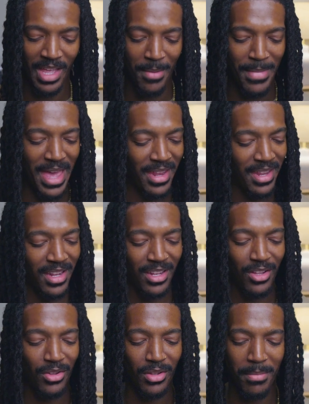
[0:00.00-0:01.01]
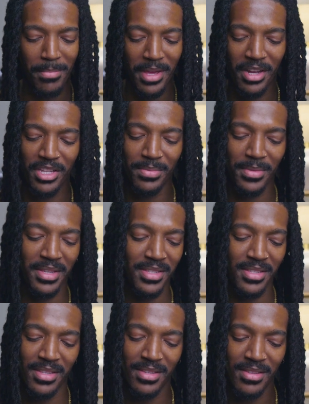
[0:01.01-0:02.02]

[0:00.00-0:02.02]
I'm adding in little embellishments.